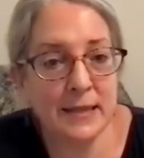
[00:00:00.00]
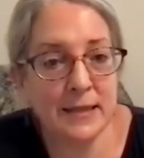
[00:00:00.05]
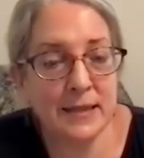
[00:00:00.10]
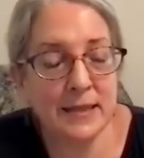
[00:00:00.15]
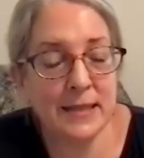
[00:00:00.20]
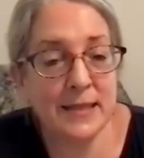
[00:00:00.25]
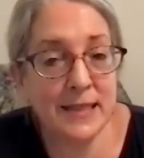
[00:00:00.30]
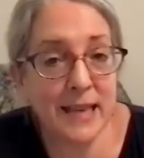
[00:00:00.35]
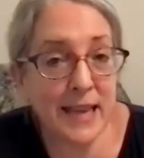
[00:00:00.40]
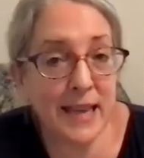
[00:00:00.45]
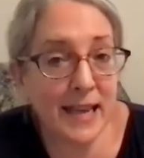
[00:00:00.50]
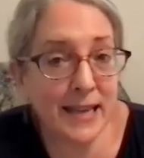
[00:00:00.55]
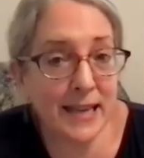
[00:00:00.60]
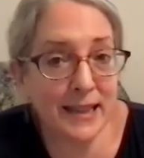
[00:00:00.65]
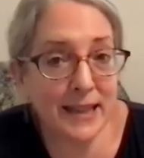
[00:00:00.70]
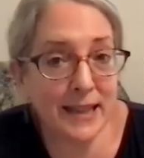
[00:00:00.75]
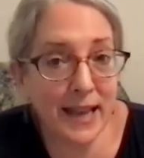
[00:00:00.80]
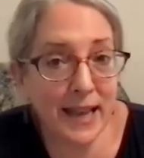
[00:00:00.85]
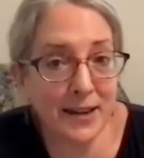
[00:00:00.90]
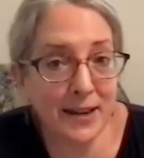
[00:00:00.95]
Staying
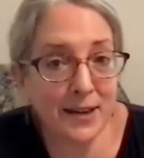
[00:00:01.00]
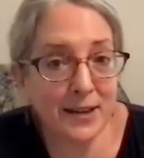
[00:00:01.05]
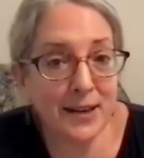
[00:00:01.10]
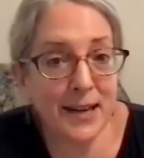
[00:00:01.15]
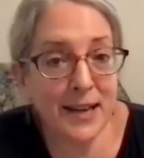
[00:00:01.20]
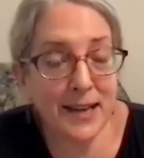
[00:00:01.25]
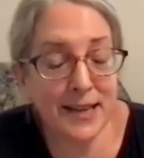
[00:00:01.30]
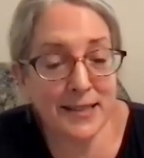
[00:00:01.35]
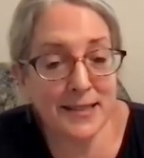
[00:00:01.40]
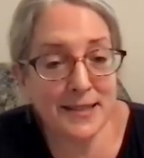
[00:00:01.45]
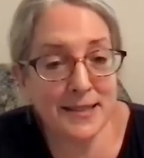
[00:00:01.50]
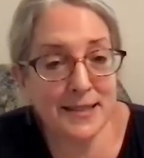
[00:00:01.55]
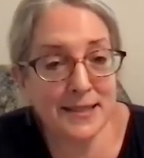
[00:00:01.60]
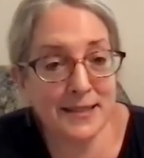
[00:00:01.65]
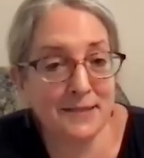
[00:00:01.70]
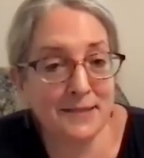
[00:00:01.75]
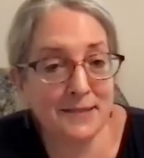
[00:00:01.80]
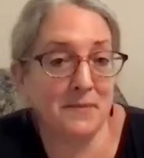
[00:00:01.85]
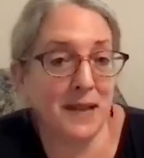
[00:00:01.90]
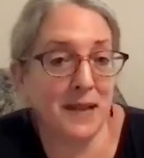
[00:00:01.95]
there is
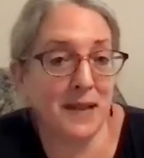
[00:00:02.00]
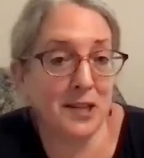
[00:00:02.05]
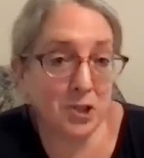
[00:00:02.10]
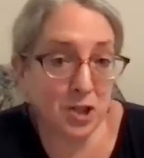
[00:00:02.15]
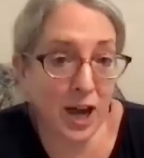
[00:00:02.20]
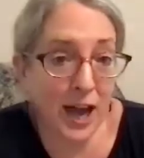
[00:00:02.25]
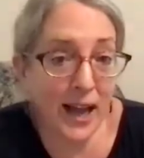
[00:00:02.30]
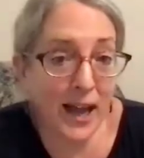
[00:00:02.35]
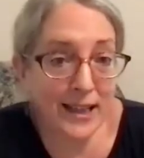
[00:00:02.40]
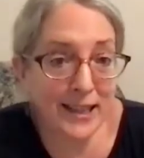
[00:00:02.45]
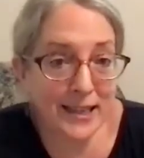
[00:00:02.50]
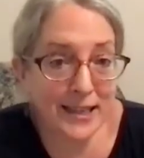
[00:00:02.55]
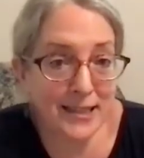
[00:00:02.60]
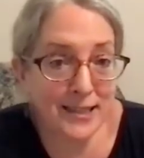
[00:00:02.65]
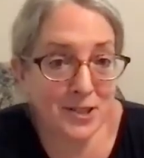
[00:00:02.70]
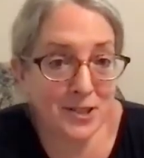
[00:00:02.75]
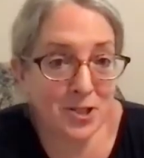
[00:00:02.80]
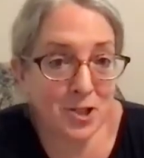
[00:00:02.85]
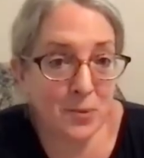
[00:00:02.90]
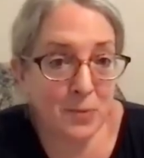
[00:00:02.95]
a
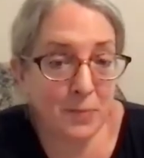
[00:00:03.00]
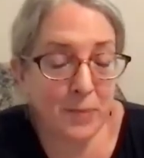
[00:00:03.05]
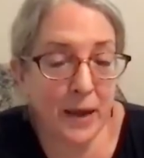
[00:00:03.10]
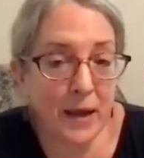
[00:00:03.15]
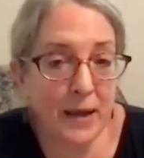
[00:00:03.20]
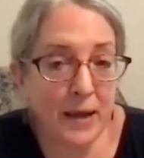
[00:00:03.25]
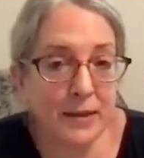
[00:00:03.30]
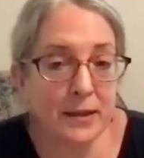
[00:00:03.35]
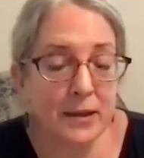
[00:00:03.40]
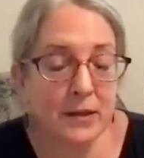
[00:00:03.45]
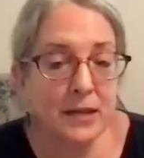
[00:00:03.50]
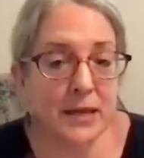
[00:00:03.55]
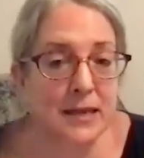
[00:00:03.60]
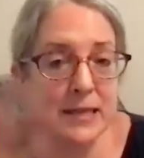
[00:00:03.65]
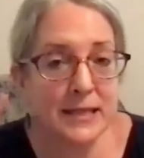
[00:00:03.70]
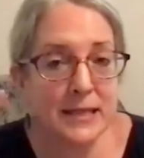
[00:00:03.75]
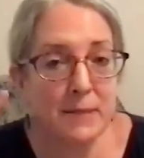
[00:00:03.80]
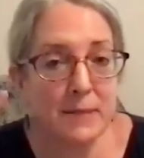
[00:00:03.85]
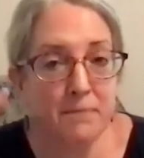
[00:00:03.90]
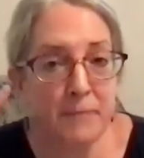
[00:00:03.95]
challenge, but there is
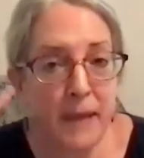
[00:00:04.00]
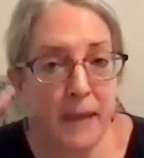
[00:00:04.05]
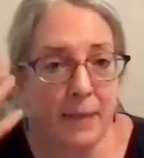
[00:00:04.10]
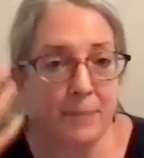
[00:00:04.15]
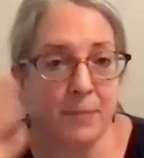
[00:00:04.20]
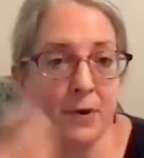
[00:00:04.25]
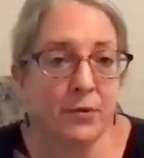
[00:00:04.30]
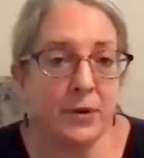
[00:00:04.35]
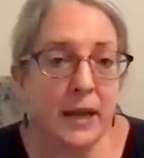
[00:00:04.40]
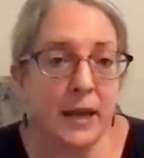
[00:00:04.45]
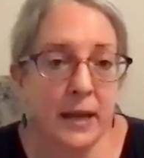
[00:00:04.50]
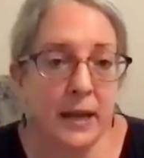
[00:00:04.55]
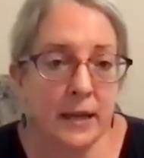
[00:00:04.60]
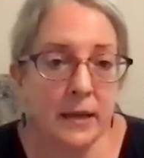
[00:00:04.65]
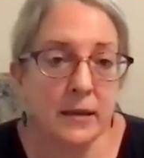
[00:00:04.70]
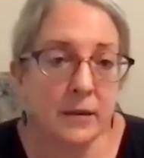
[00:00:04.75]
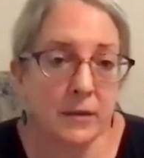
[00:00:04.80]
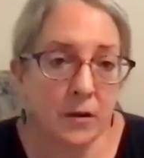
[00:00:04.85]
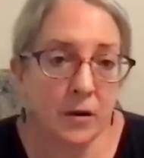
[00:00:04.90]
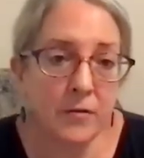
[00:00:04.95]
the memory
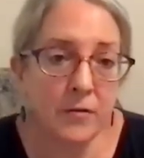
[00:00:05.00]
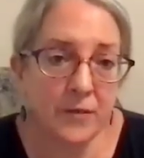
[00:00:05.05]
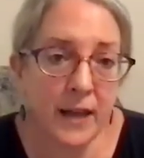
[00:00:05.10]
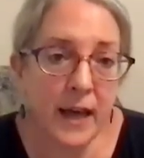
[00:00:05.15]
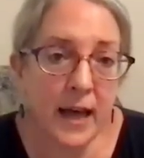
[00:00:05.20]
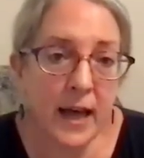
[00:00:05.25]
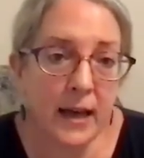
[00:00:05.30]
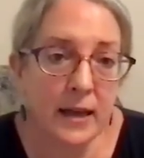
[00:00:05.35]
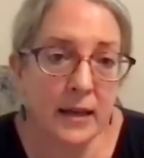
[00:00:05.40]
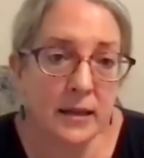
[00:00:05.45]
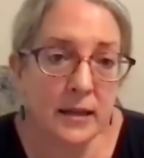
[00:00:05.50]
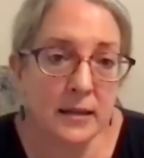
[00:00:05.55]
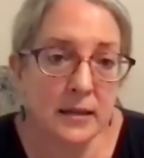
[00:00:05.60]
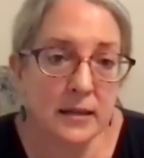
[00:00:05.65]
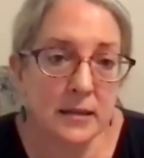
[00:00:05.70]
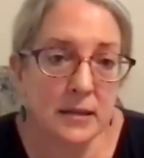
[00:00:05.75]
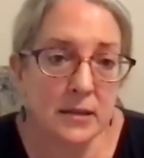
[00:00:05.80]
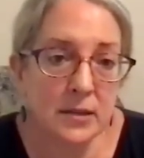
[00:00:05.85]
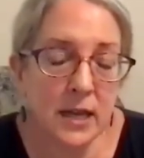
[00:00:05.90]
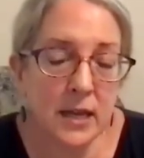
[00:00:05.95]
of that.
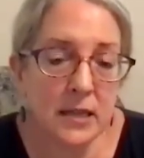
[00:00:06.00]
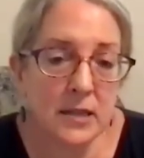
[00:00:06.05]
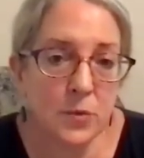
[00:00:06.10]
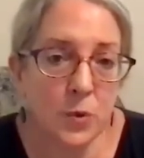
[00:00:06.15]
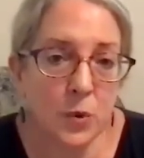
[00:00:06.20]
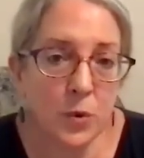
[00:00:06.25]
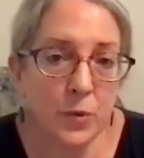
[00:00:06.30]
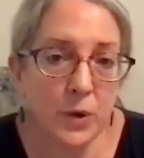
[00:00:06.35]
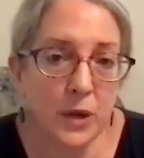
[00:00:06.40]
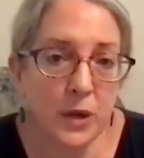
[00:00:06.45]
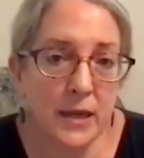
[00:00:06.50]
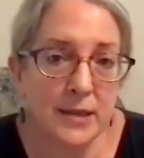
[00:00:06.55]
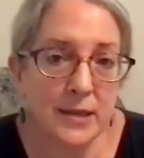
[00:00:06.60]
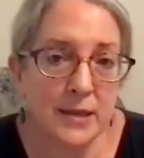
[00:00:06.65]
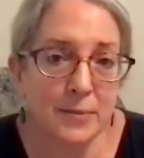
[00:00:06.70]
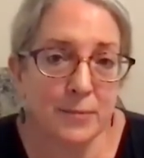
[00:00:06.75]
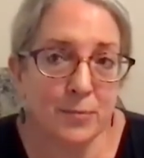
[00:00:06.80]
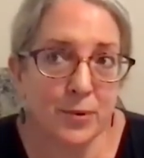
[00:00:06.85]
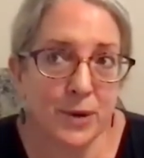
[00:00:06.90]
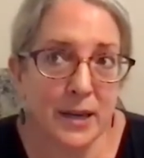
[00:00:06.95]
So that's what we need to
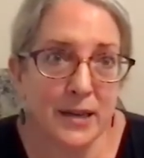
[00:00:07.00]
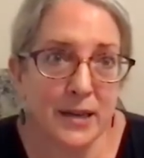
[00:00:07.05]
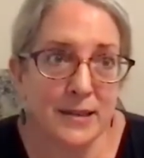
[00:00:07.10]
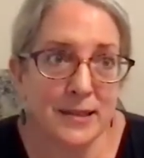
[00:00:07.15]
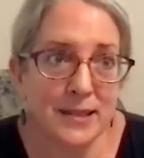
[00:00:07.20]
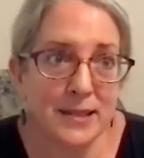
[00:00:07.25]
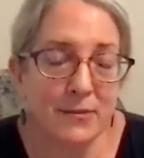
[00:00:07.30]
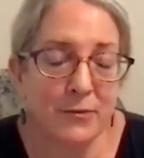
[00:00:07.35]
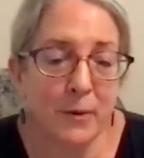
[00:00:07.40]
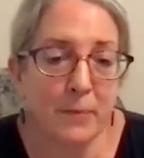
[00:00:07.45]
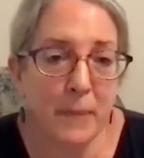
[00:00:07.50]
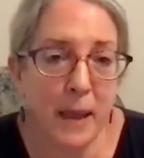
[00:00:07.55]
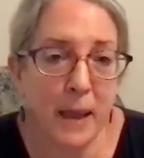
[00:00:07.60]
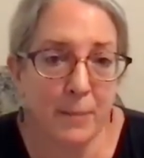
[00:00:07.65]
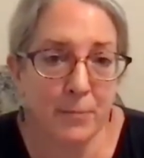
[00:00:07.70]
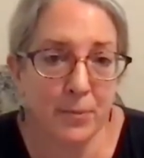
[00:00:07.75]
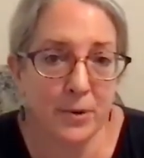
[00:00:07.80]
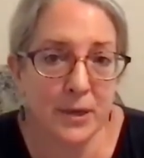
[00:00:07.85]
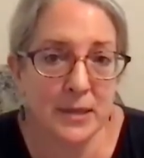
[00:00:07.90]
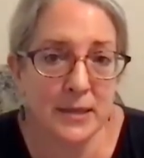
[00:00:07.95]
bring to
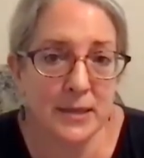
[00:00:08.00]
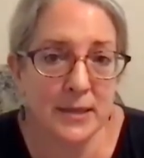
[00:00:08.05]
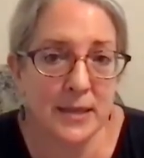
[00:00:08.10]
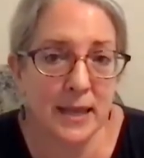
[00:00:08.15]
remembrance.